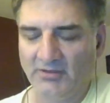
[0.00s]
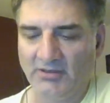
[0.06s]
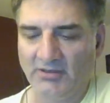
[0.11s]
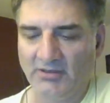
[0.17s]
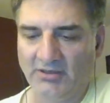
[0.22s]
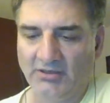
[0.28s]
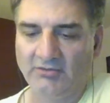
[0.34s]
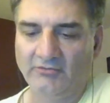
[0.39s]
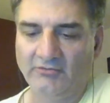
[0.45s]

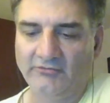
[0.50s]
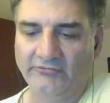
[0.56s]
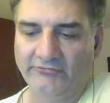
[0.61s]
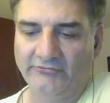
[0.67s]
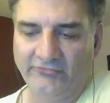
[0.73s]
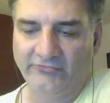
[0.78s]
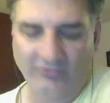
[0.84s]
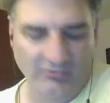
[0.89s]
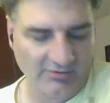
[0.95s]
And
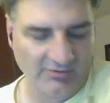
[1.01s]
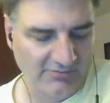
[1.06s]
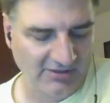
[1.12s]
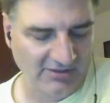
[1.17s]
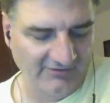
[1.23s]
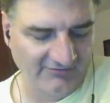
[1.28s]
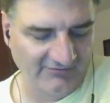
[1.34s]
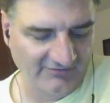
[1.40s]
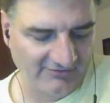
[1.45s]
so it
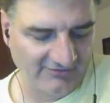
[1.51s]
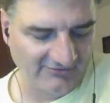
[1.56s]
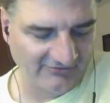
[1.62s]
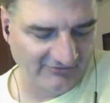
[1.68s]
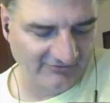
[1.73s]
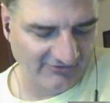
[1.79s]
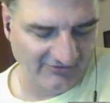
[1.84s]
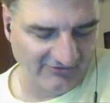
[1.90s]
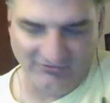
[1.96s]
makes the
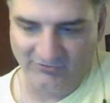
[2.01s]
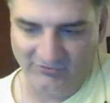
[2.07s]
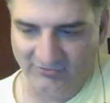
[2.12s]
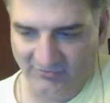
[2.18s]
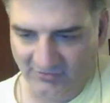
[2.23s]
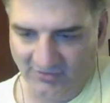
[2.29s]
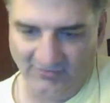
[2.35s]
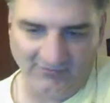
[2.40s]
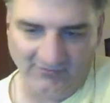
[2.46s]

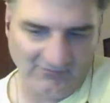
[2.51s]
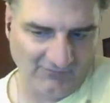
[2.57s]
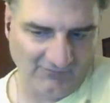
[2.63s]
decision of